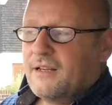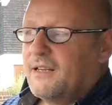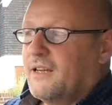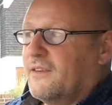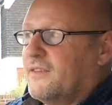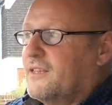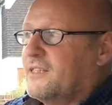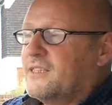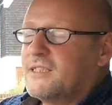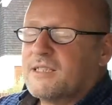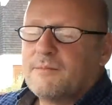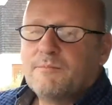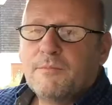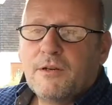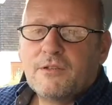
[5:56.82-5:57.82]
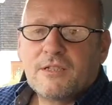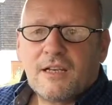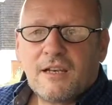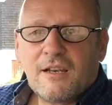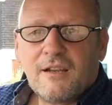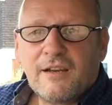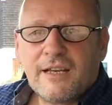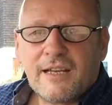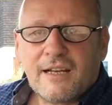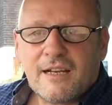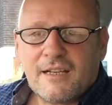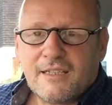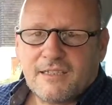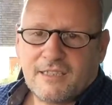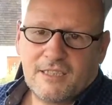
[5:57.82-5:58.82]
Now this is the most
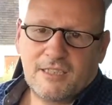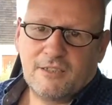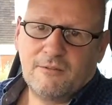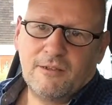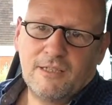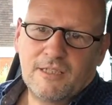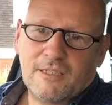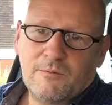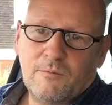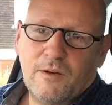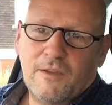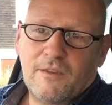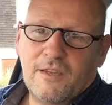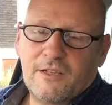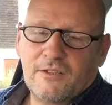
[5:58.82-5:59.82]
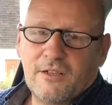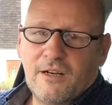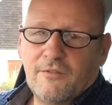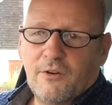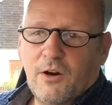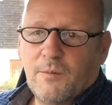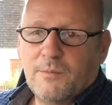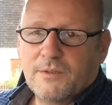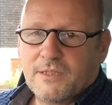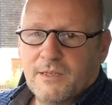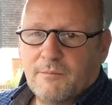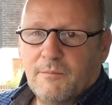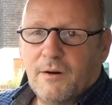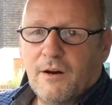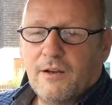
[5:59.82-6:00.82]
likely situation where the driver
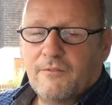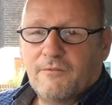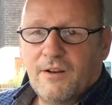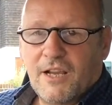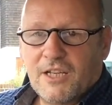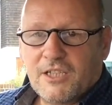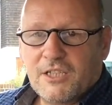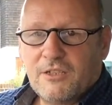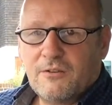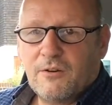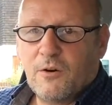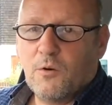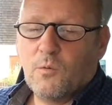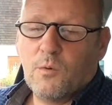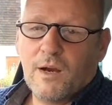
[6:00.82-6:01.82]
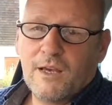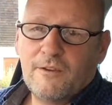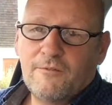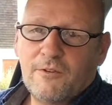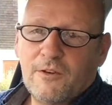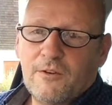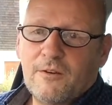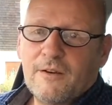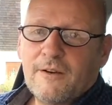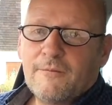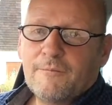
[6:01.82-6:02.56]
opposite might flash you or wave you